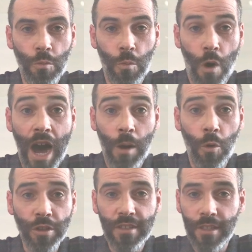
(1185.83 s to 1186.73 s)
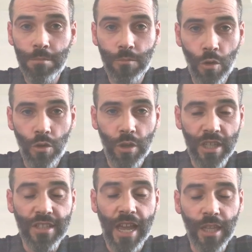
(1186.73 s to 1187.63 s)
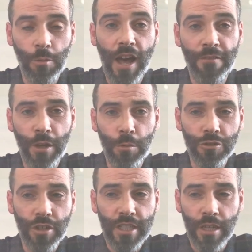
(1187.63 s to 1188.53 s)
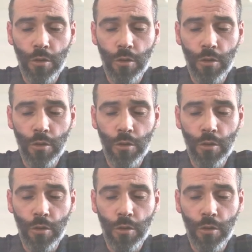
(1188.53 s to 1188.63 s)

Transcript: what I wanted to do, exactly what I felt was right.